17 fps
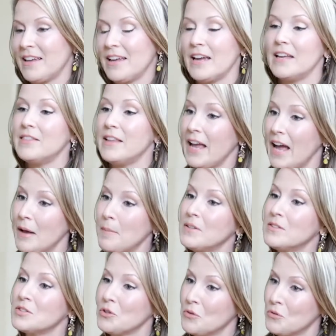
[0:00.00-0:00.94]
And they
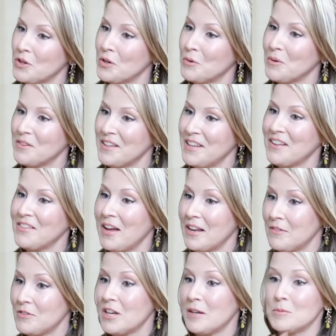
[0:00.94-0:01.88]
happen so frequently, a
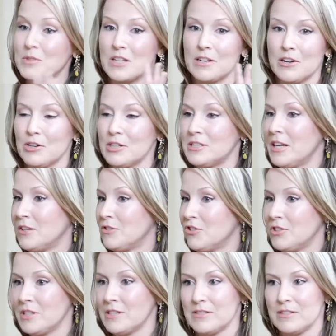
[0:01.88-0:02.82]
lot of times, that our
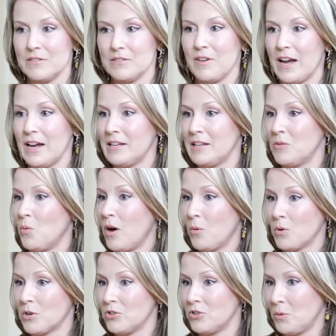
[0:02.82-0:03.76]
attention is divided while
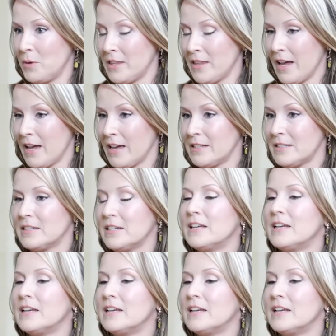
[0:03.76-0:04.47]
we're doing that.